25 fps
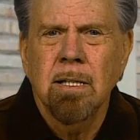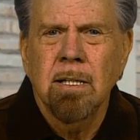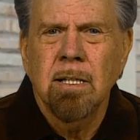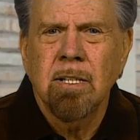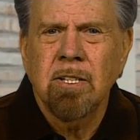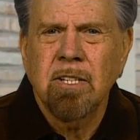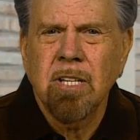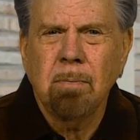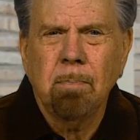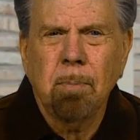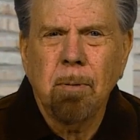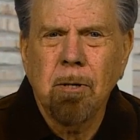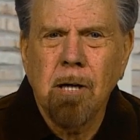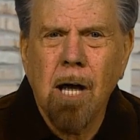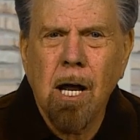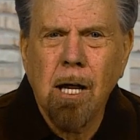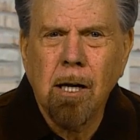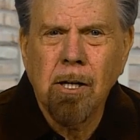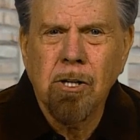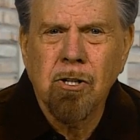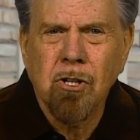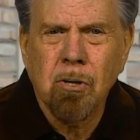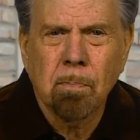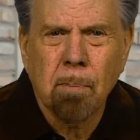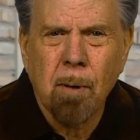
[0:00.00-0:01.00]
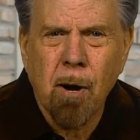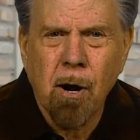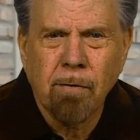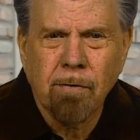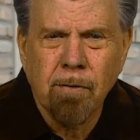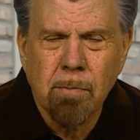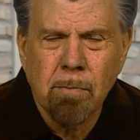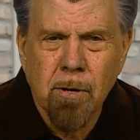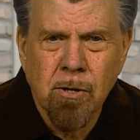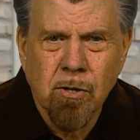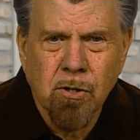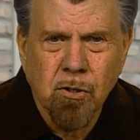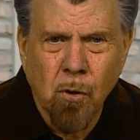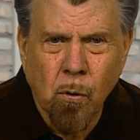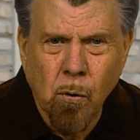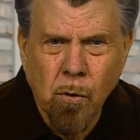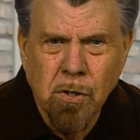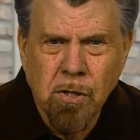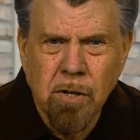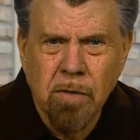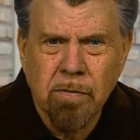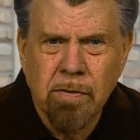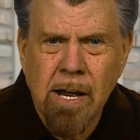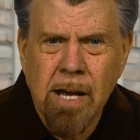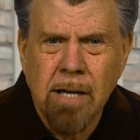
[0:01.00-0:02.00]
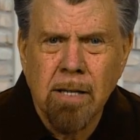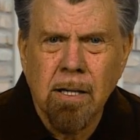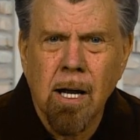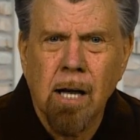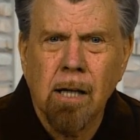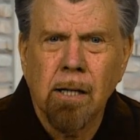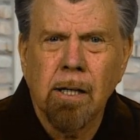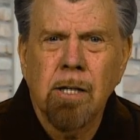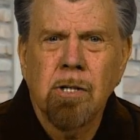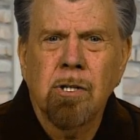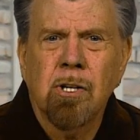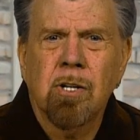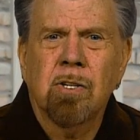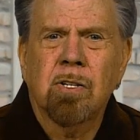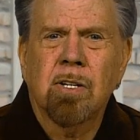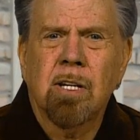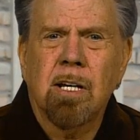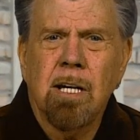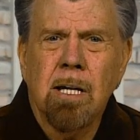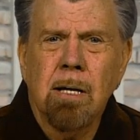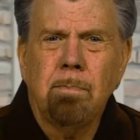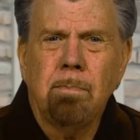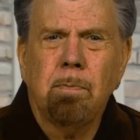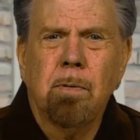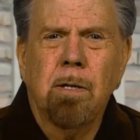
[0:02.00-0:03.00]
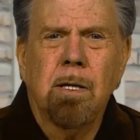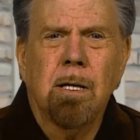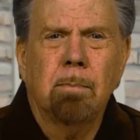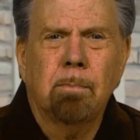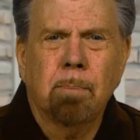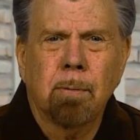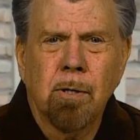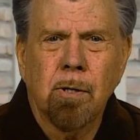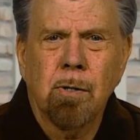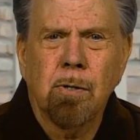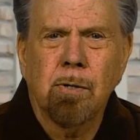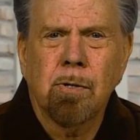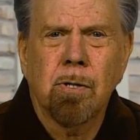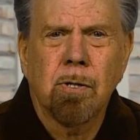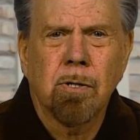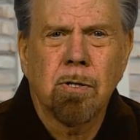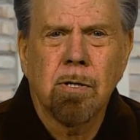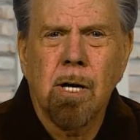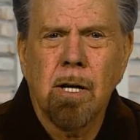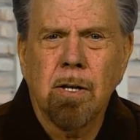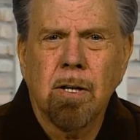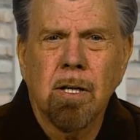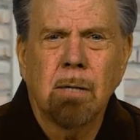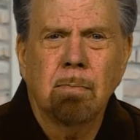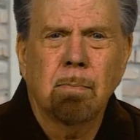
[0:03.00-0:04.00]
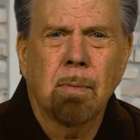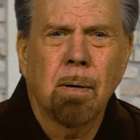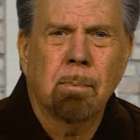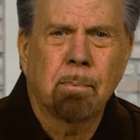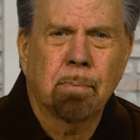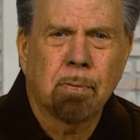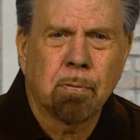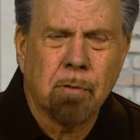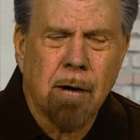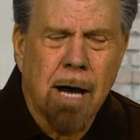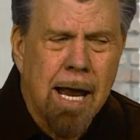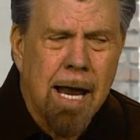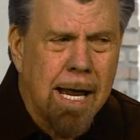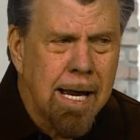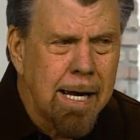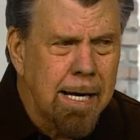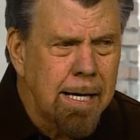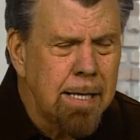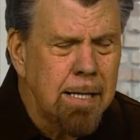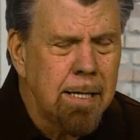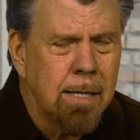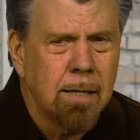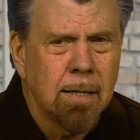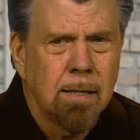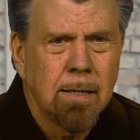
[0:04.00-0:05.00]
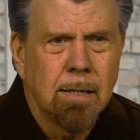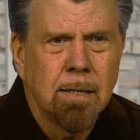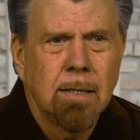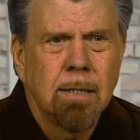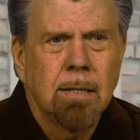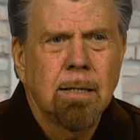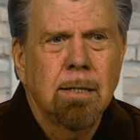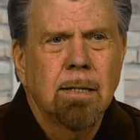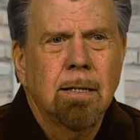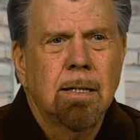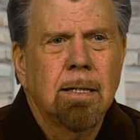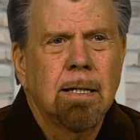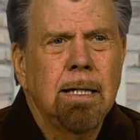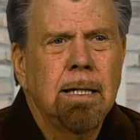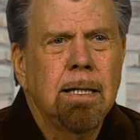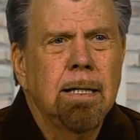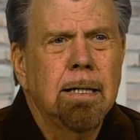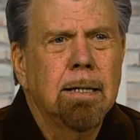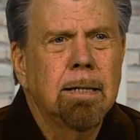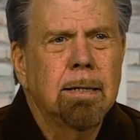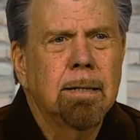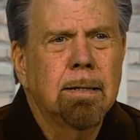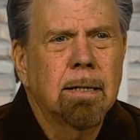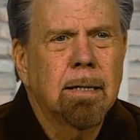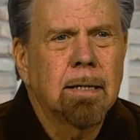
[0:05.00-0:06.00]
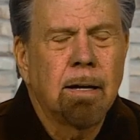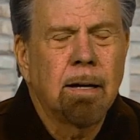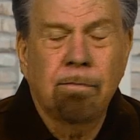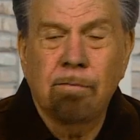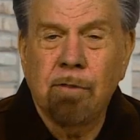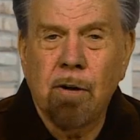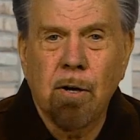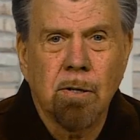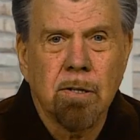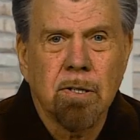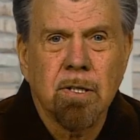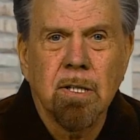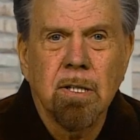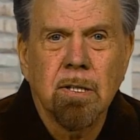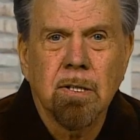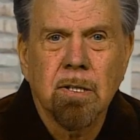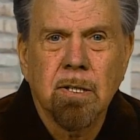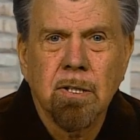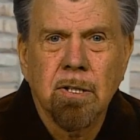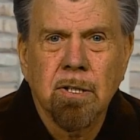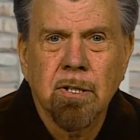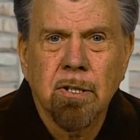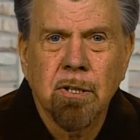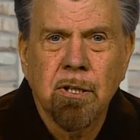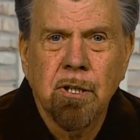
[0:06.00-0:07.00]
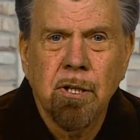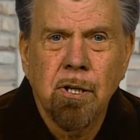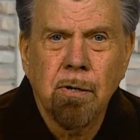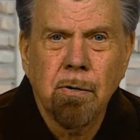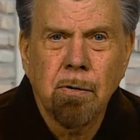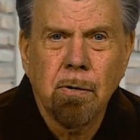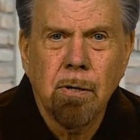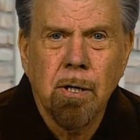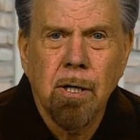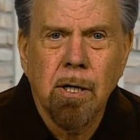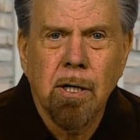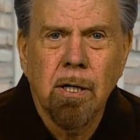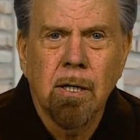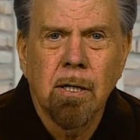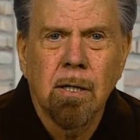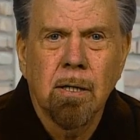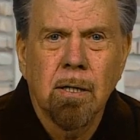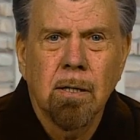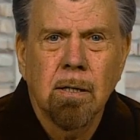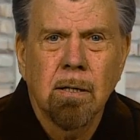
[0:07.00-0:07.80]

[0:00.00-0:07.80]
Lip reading: Simple knowledge apart from the source of that knowledge is empty and produces nothing but pride and a false sense of security.